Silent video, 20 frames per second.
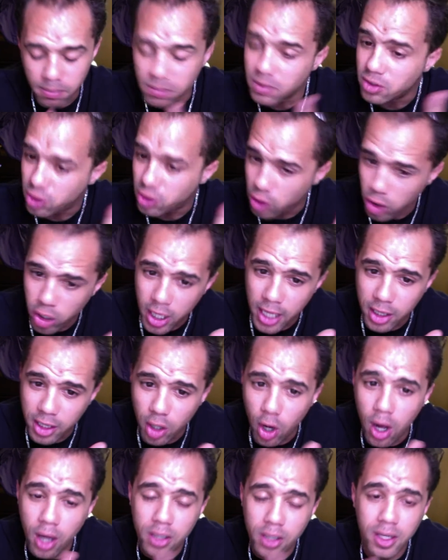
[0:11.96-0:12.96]
So you got the
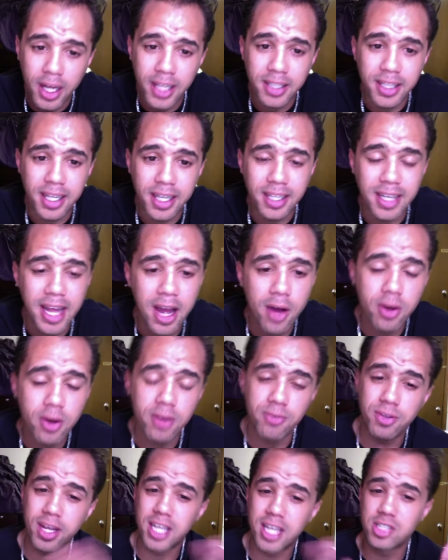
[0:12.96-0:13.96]
online thing down.
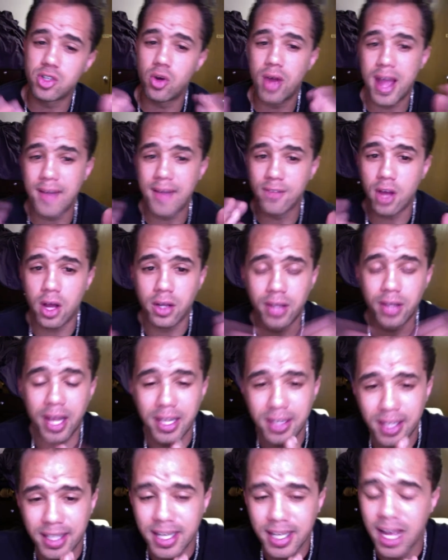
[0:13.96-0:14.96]
If you guys don't have the online
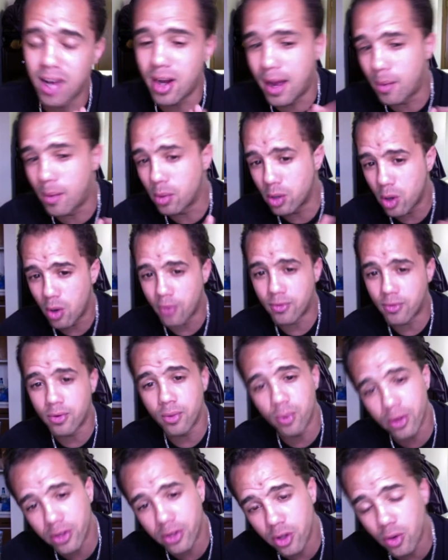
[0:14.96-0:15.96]
thing down, I will go over it
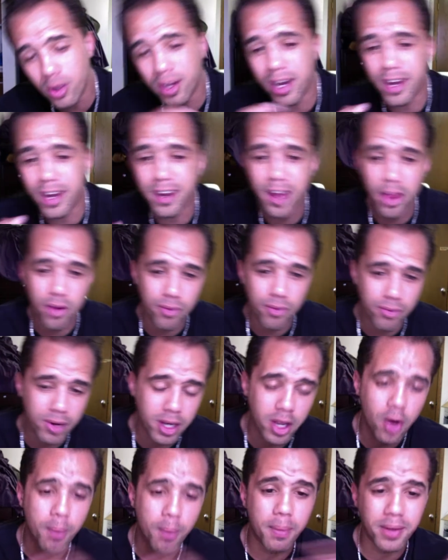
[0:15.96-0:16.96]
with you in another
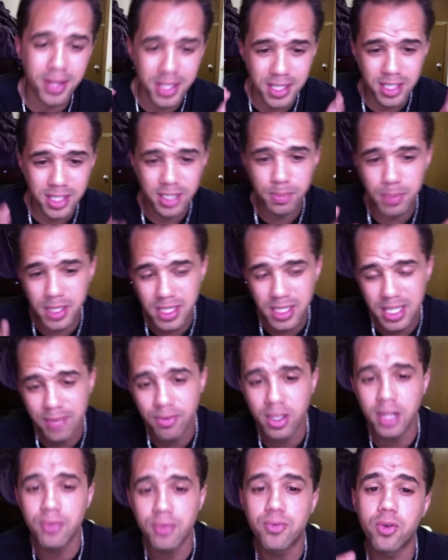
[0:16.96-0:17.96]
video. But this is
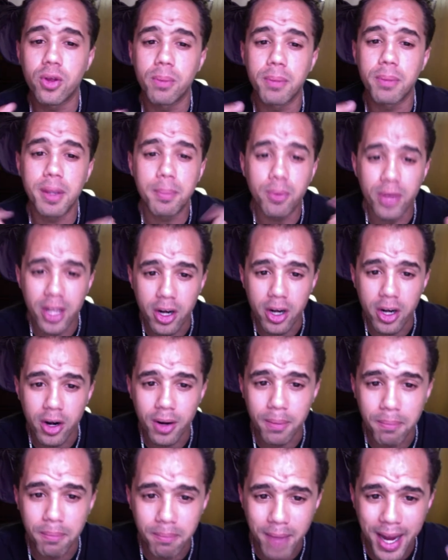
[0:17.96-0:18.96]
specifically for the people that are
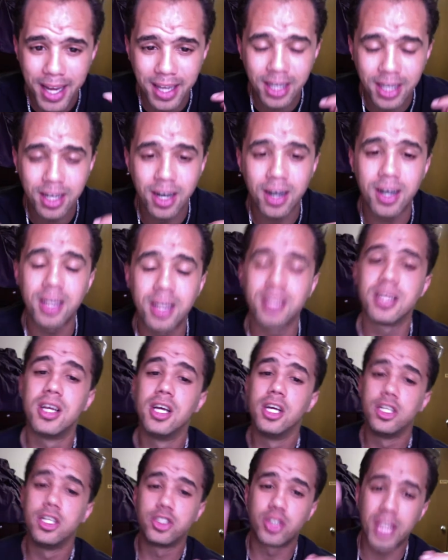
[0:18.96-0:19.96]
in MyEcon,
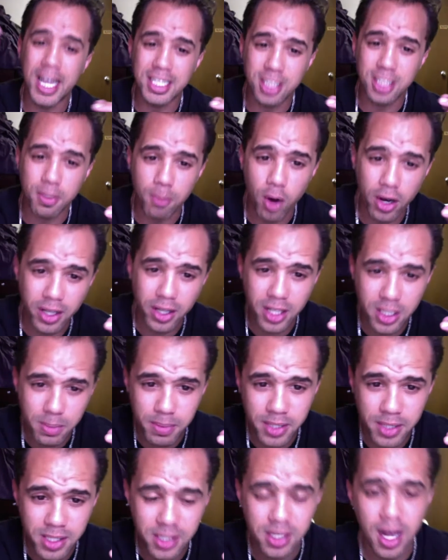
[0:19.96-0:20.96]
so you guys can market this
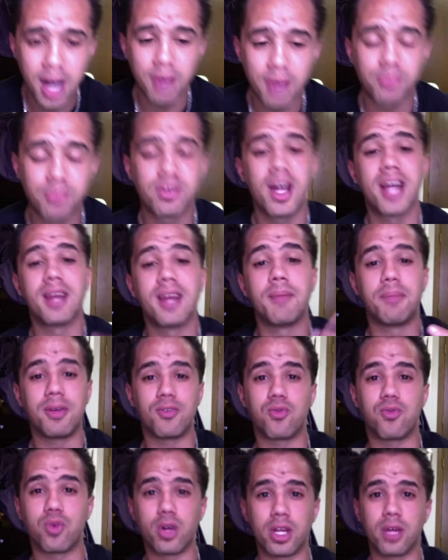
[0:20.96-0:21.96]
business offline and be
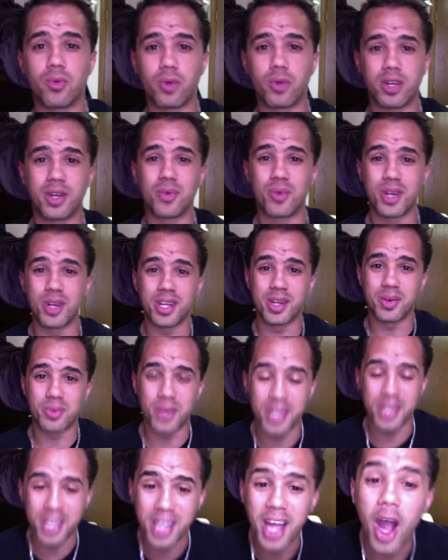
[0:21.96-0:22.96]

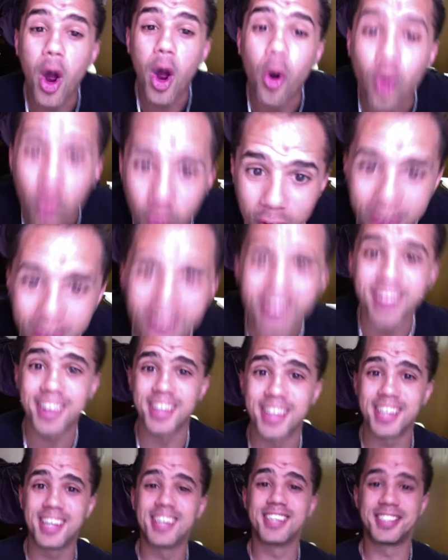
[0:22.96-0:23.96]

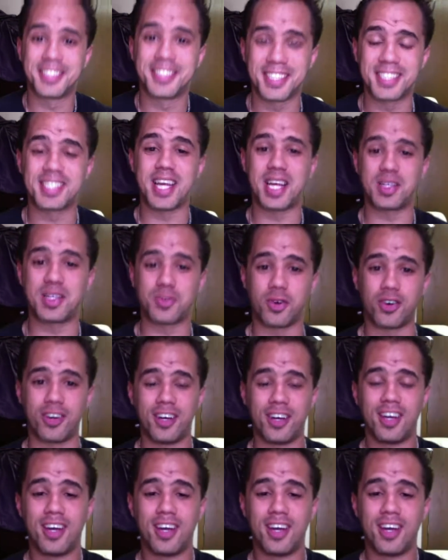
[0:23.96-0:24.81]
really successful.